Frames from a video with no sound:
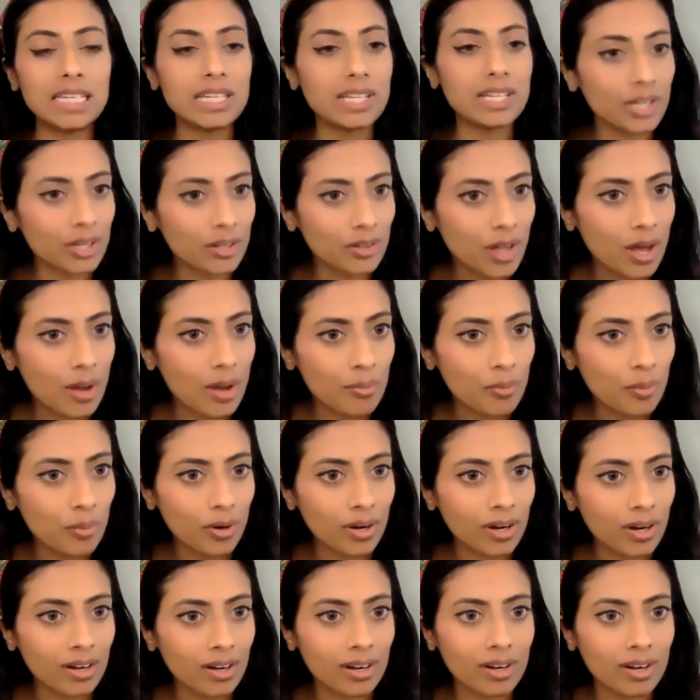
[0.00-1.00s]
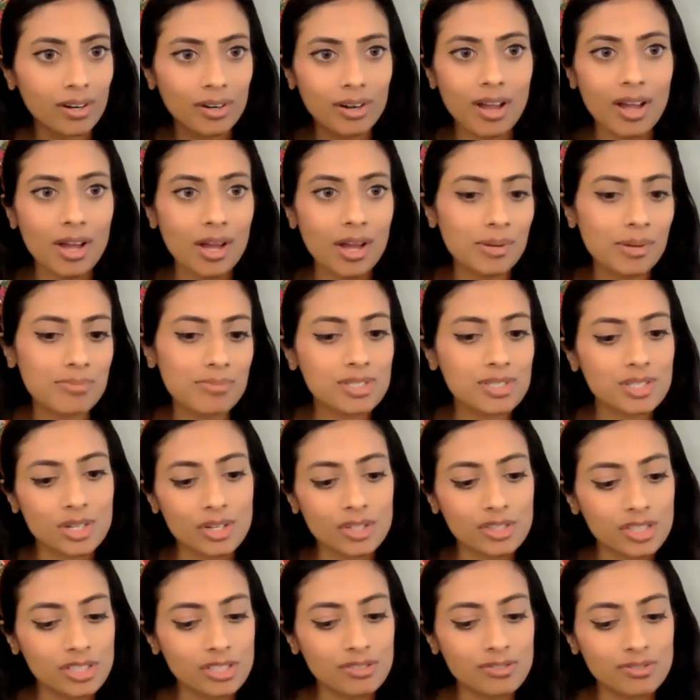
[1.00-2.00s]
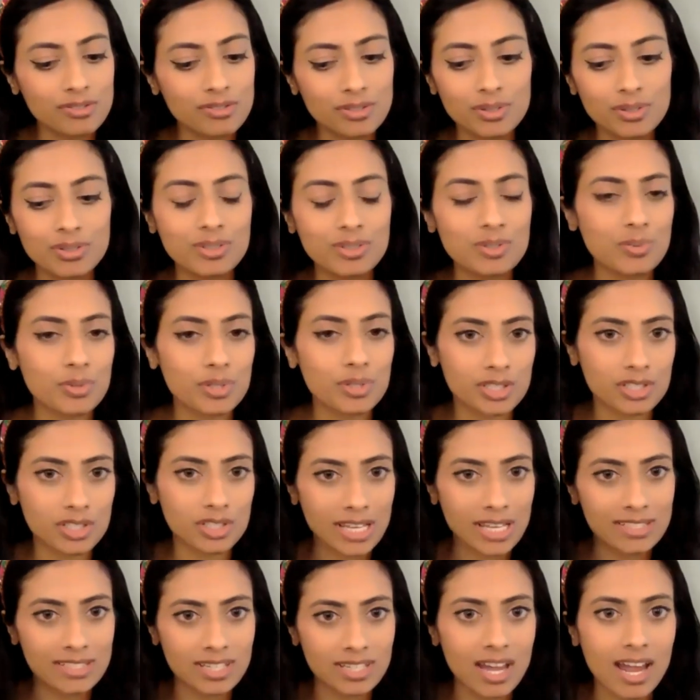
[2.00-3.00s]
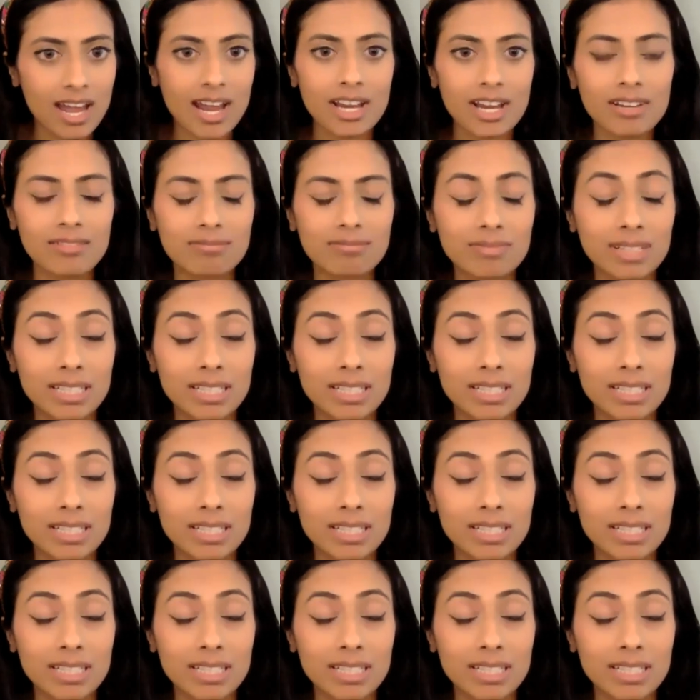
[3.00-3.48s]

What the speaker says: eating a lot more starchy foods, which tend to